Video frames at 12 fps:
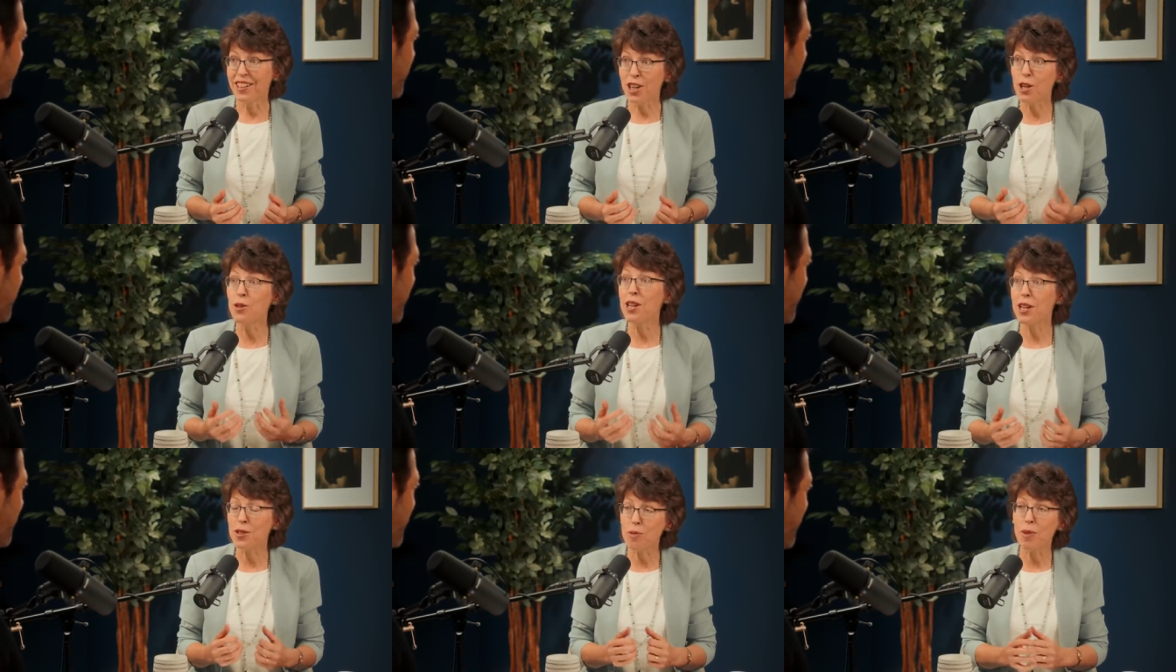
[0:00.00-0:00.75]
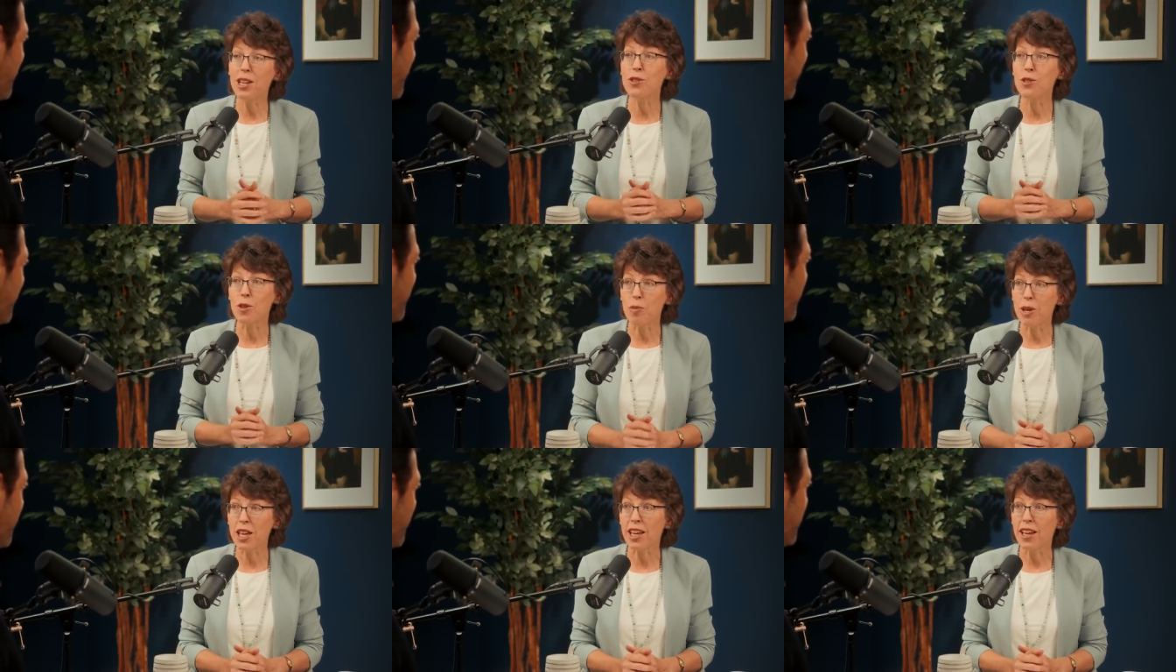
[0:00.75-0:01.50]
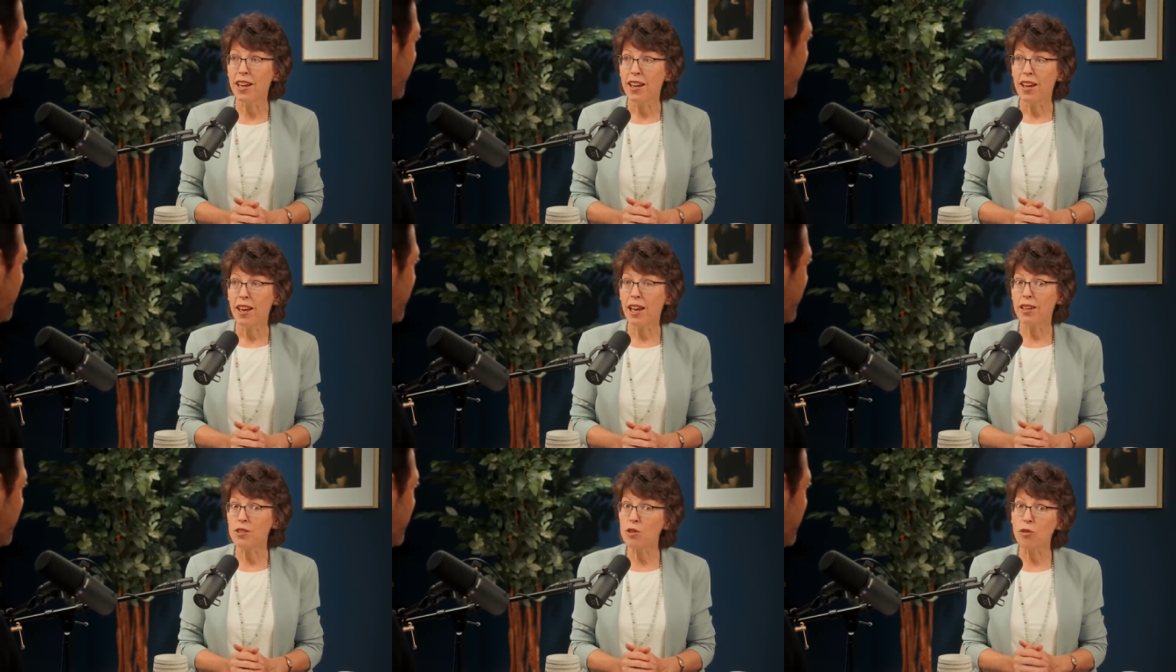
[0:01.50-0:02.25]
who he has made you to be.
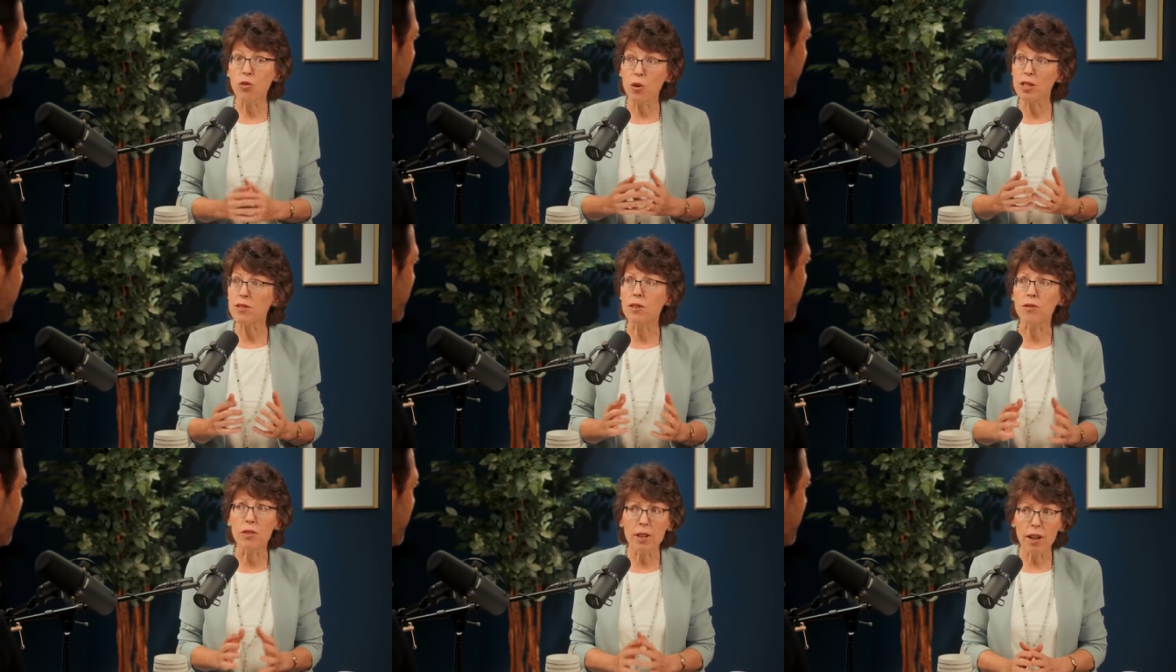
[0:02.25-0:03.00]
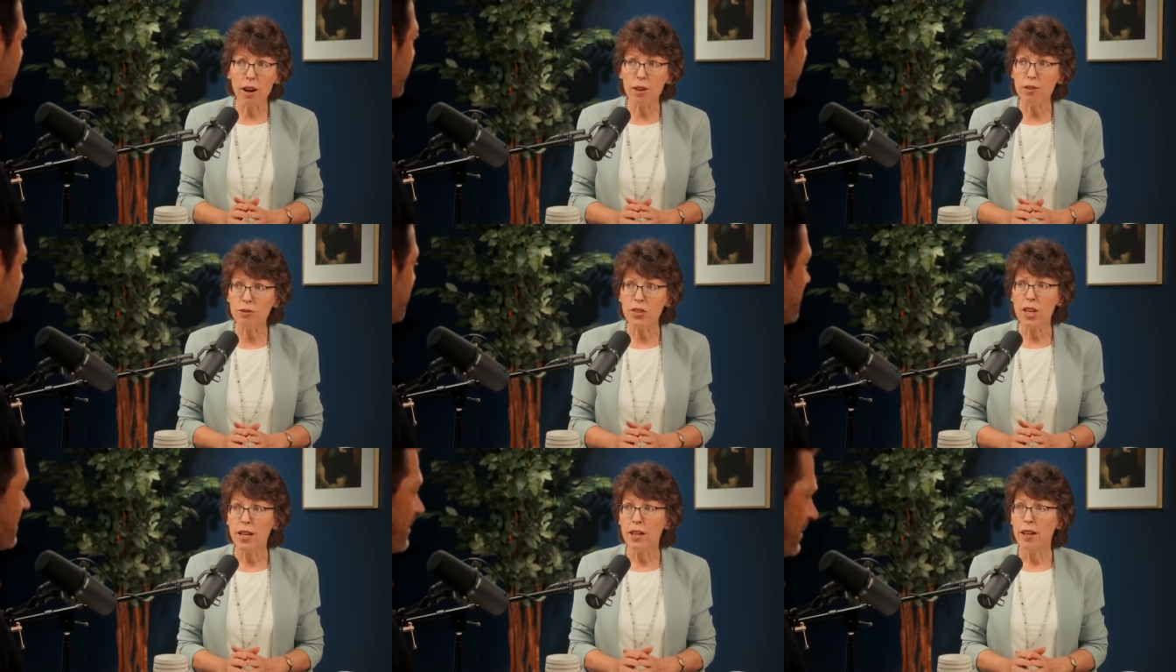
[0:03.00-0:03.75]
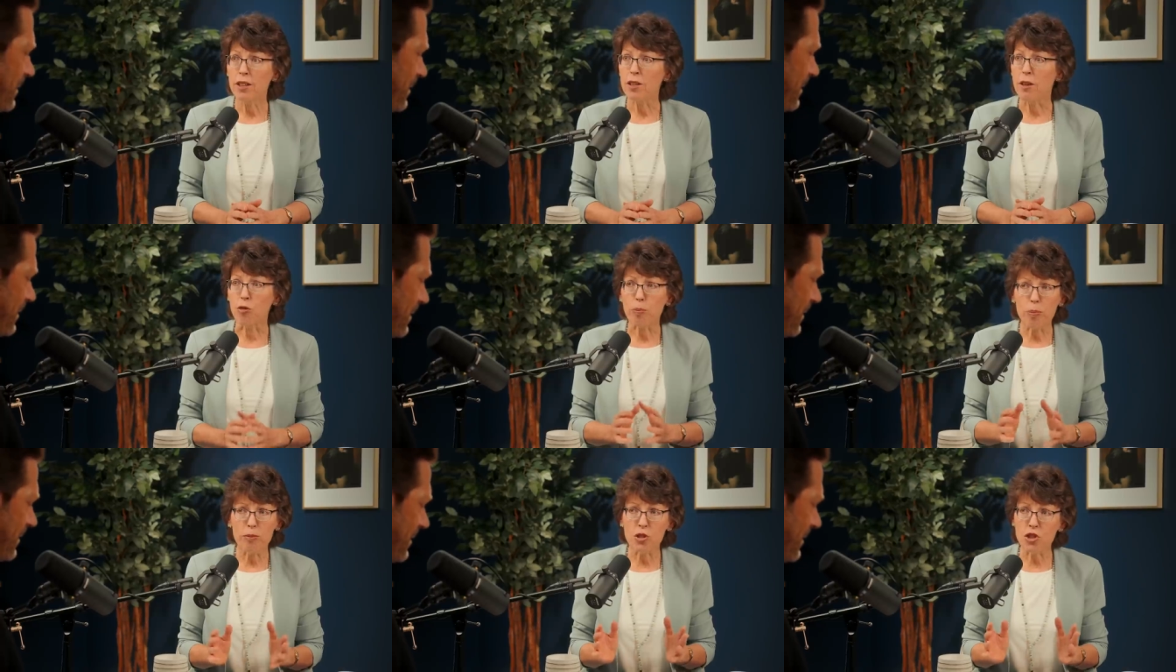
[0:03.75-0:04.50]
And it's a voice of love, mm. of
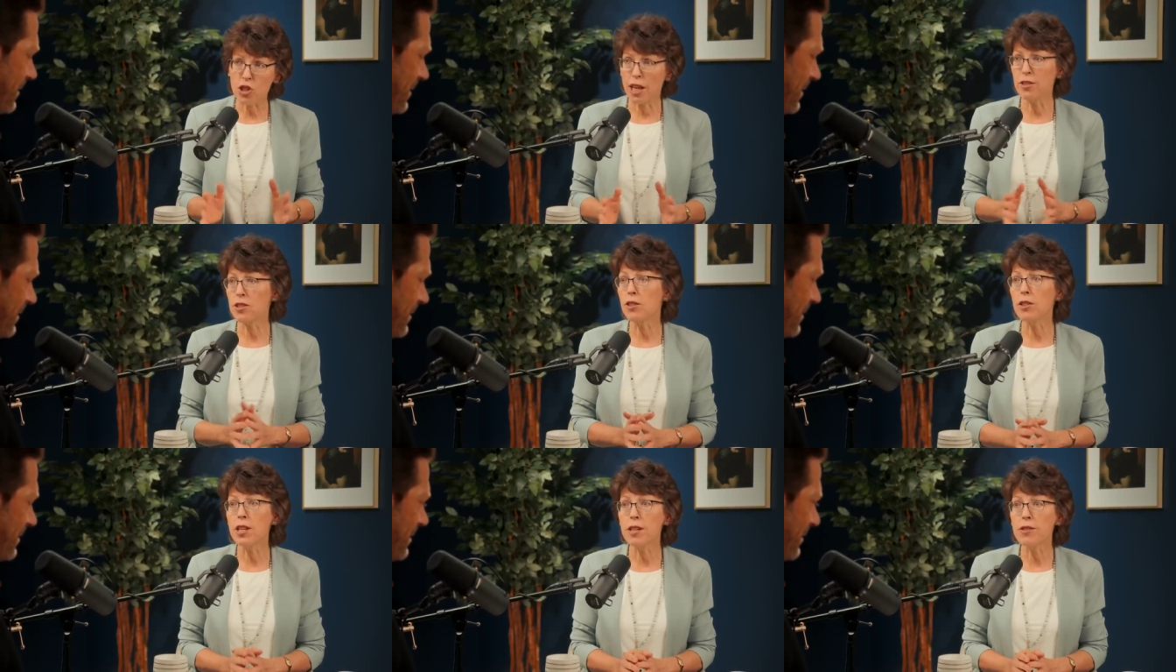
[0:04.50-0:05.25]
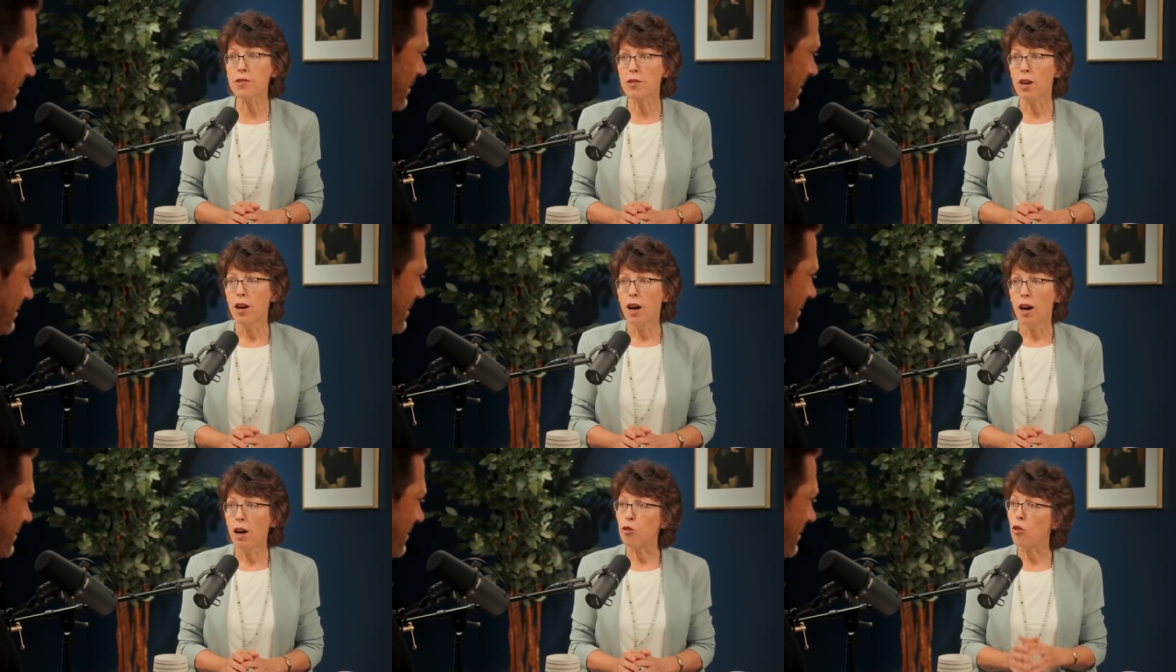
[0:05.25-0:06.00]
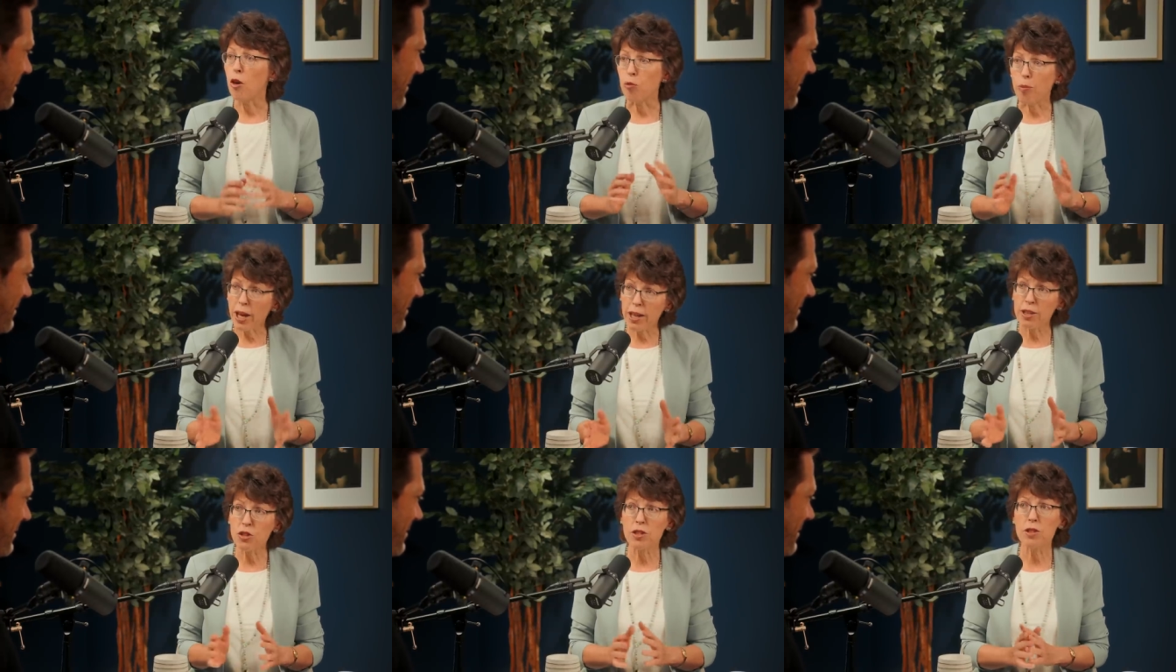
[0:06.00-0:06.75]
gentleness, of, of
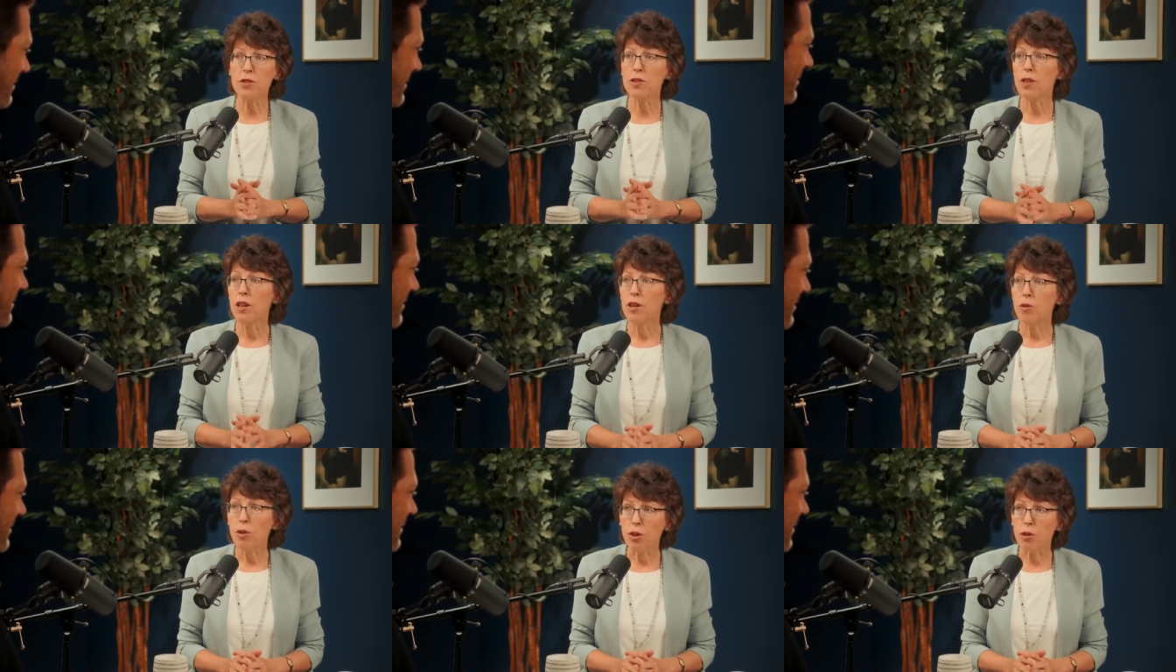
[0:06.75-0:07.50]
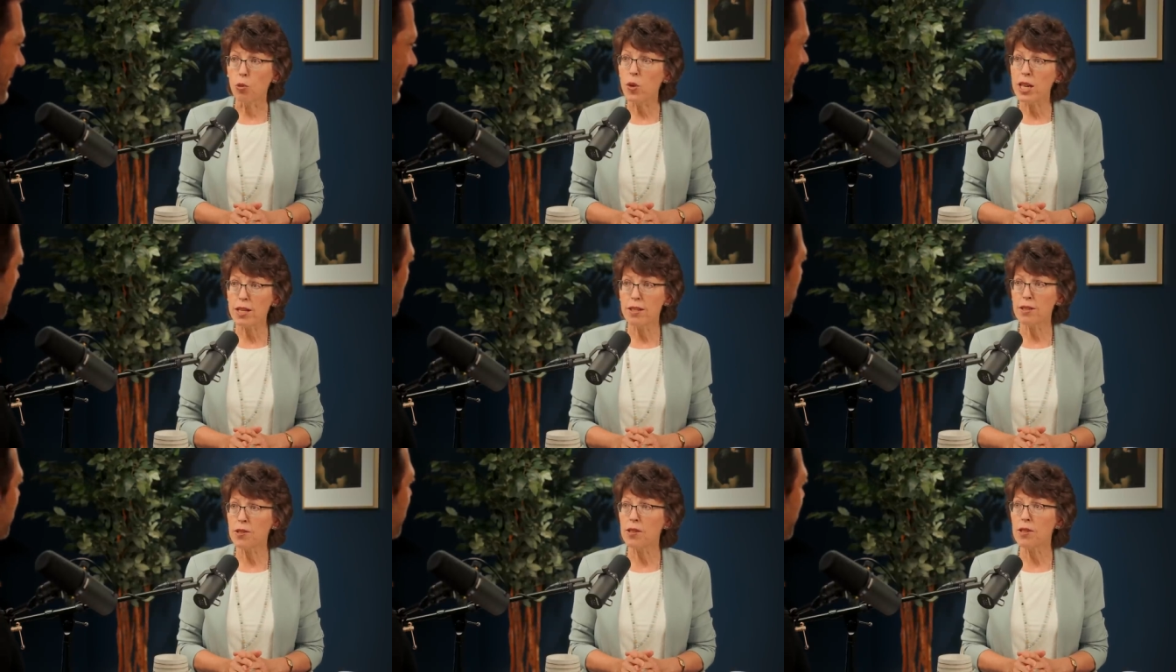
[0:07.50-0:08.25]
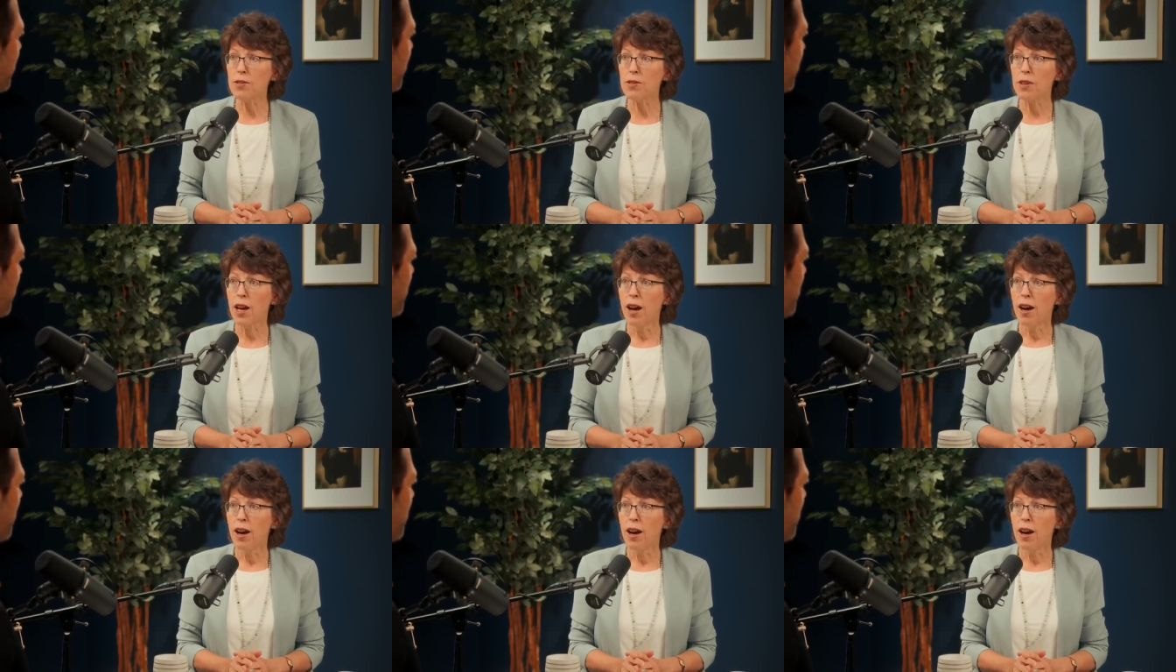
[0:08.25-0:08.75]
patience with your weaknesses,